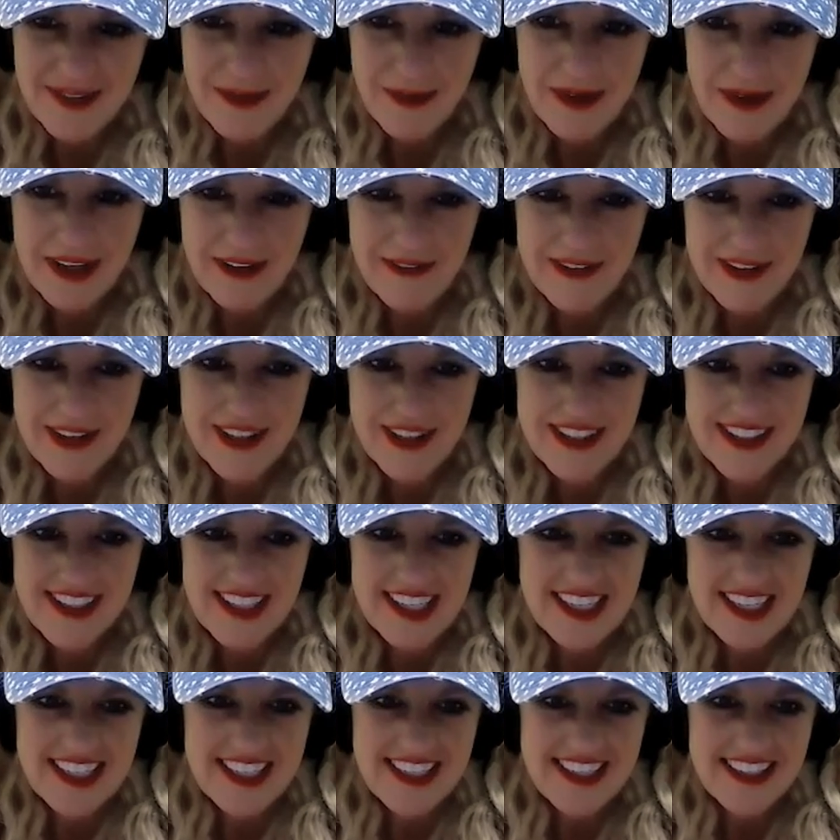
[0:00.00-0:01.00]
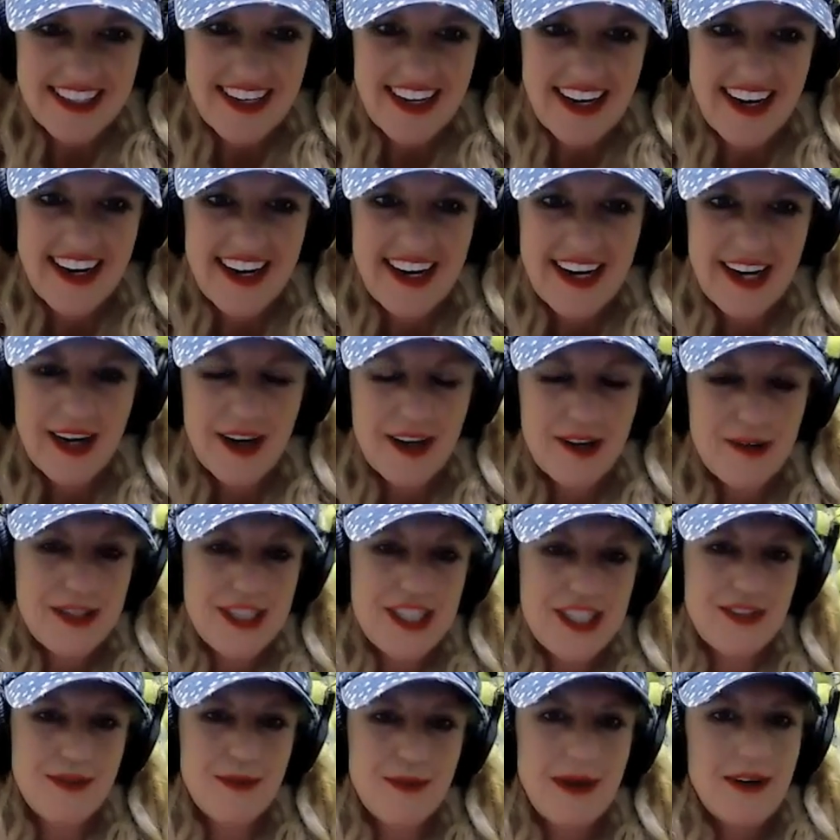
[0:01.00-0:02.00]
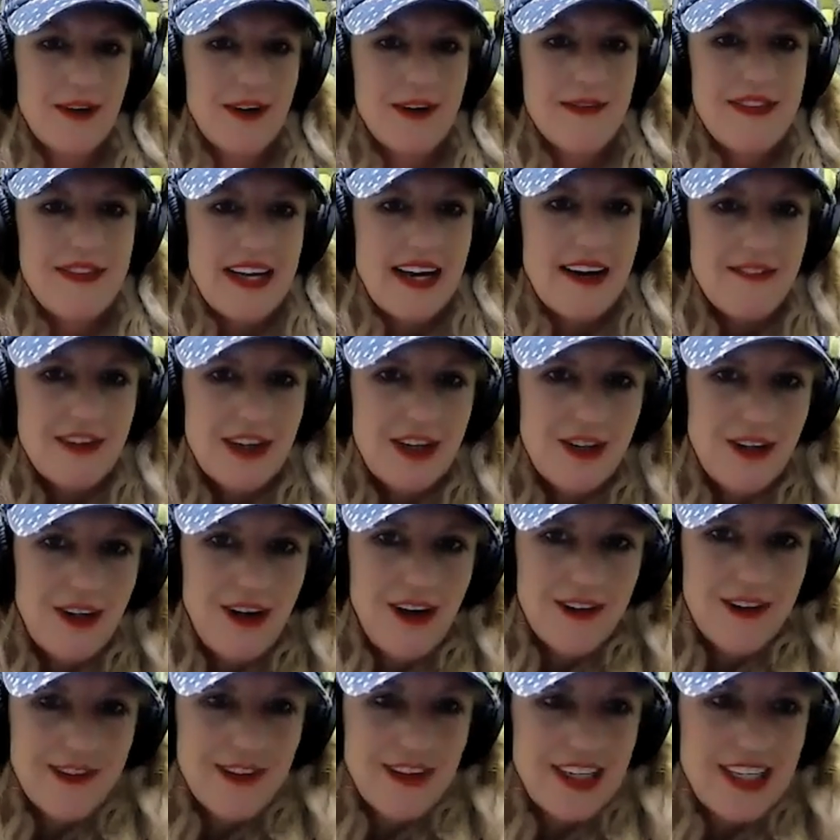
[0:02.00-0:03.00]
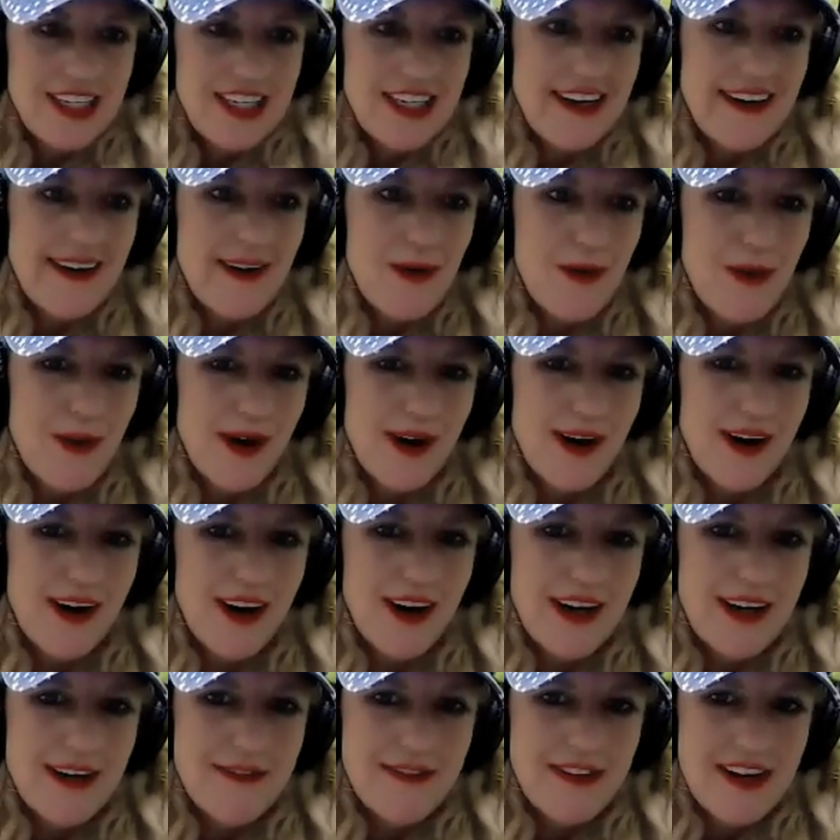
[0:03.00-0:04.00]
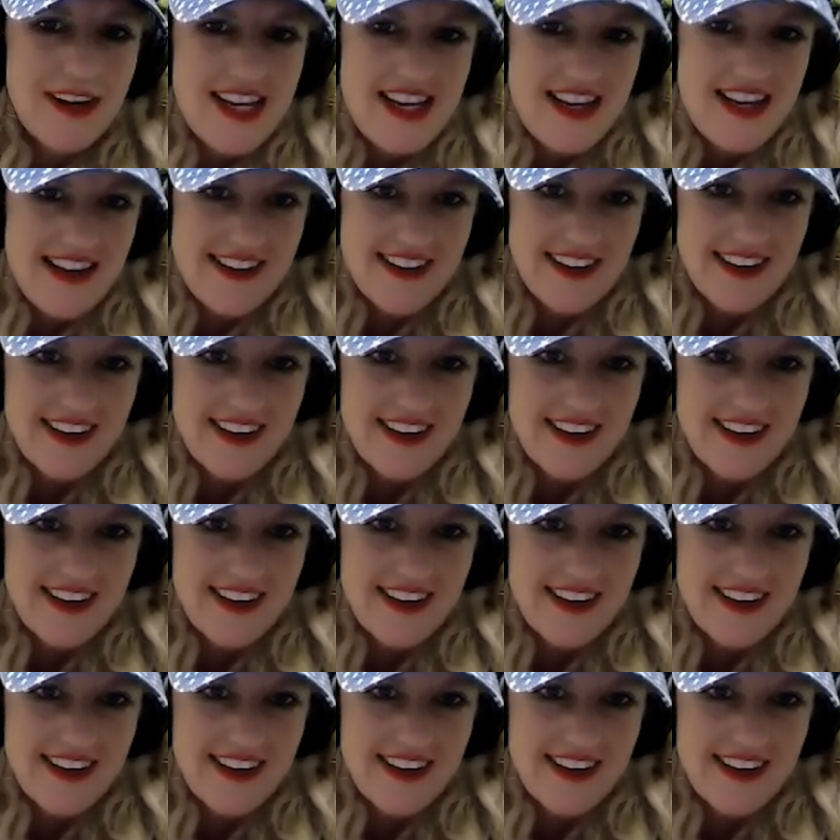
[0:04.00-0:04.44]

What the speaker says: Whatever, like, yeah, I always just wonder if they have a closet or if Nike